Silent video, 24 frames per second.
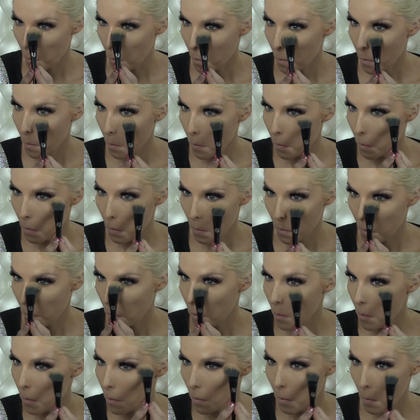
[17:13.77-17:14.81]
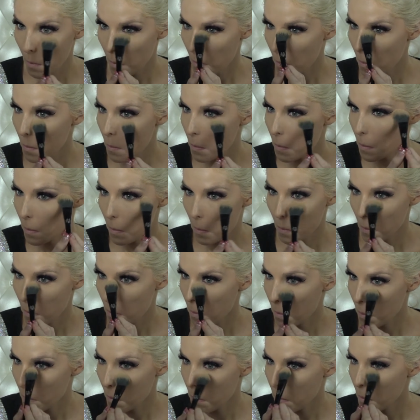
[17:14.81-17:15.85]

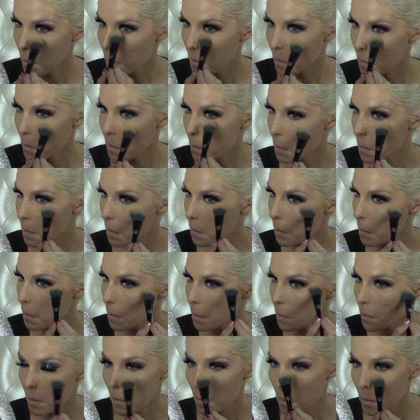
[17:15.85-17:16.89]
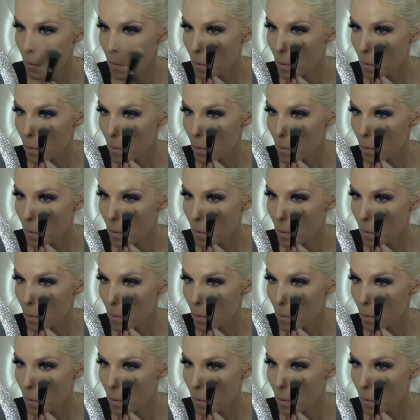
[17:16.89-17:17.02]
Nothing is said.